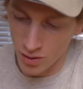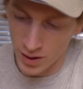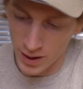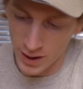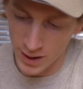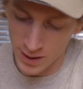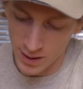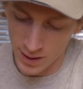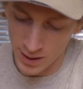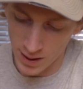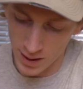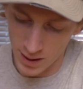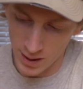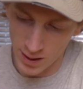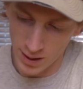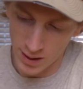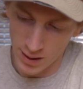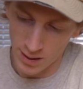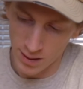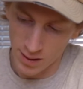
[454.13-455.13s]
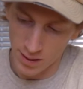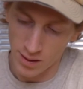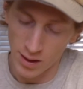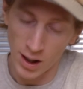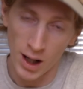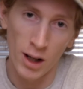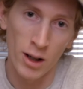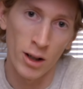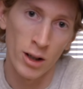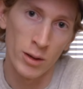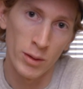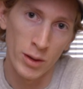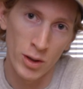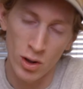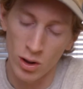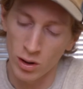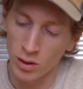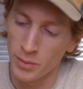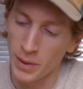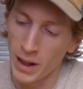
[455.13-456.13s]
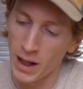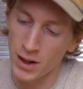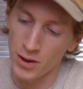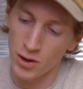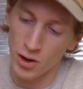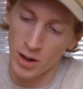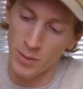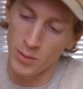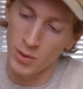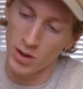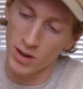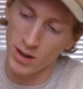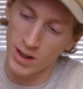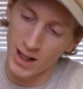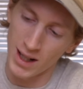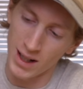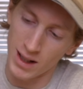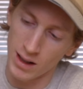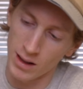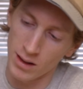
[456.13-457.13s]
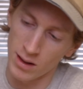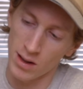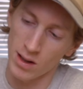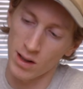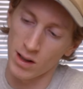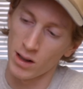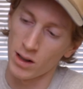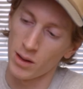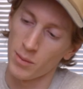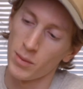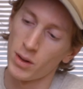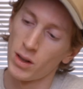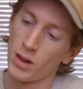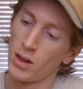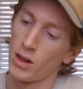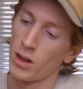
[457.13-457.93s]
this is not our original batch, I'm just taking some